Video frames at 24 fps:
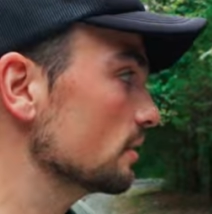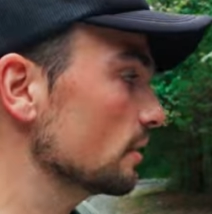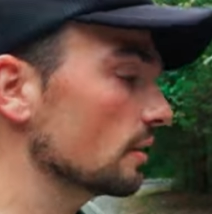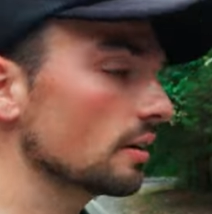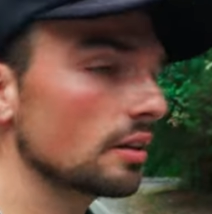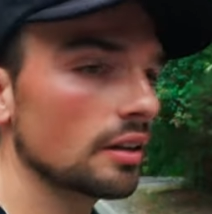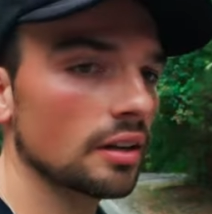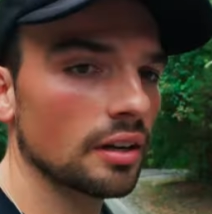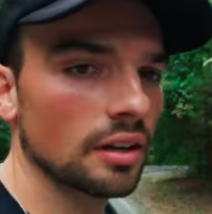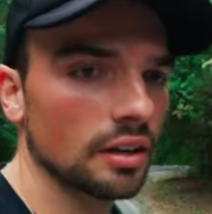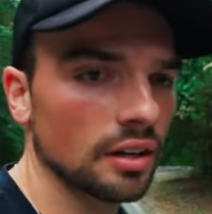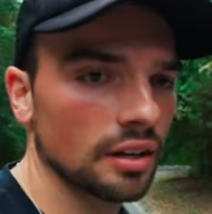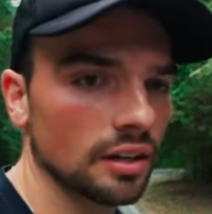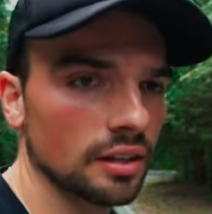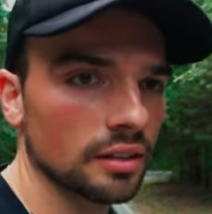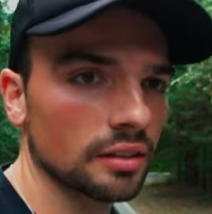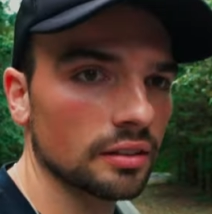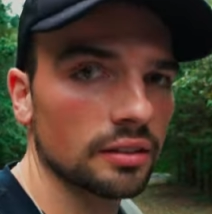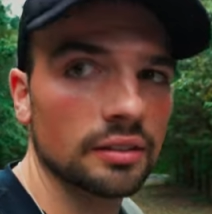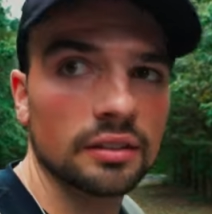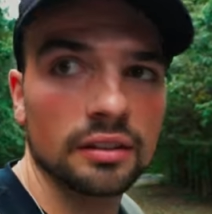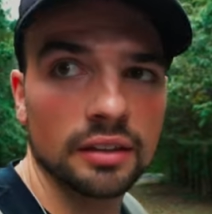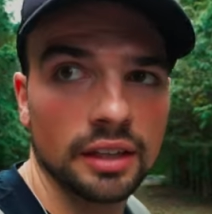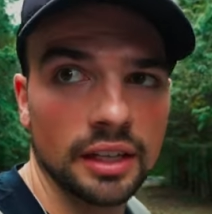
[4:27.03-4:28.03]
They're
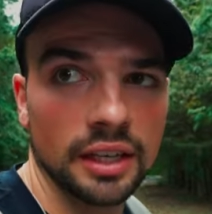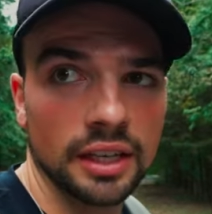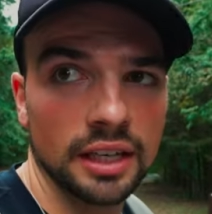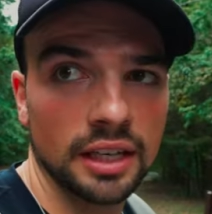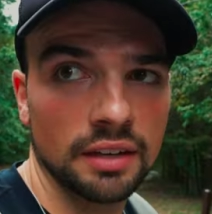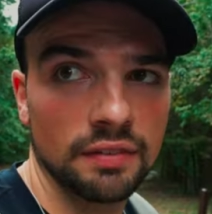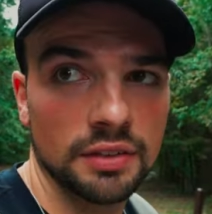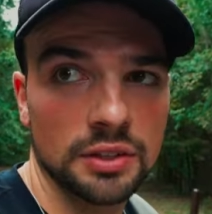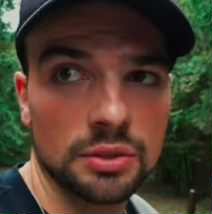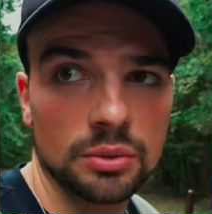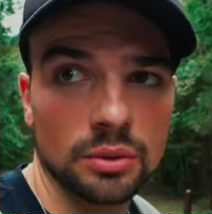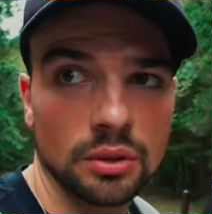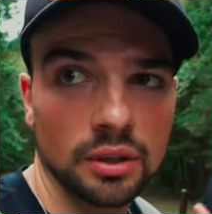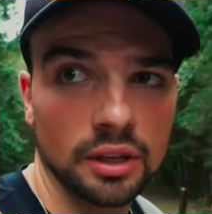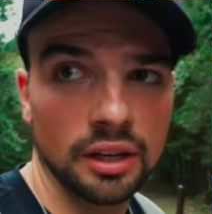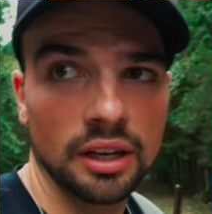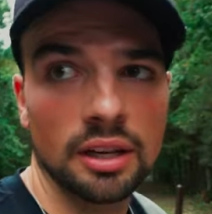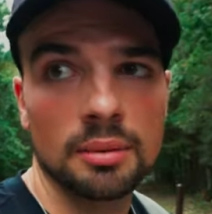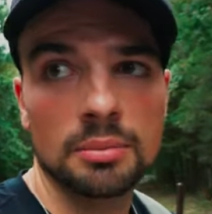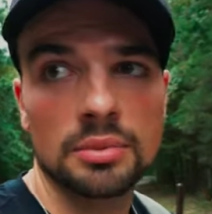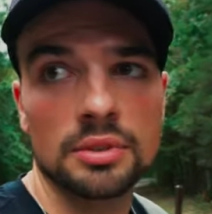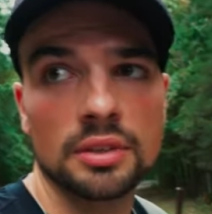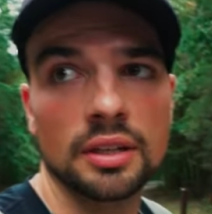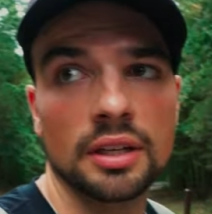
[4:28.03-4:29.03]
uh, like individual
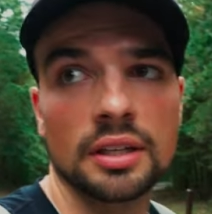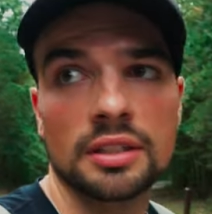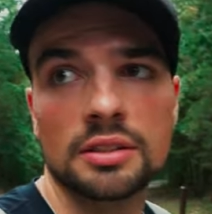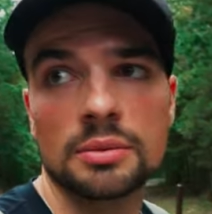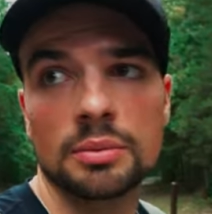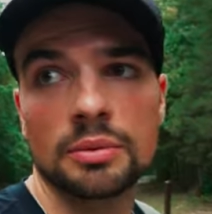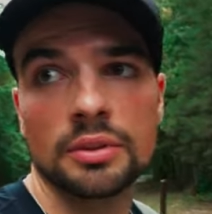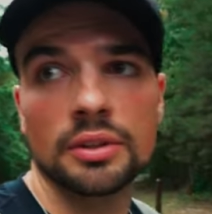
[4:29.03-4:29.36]
campsites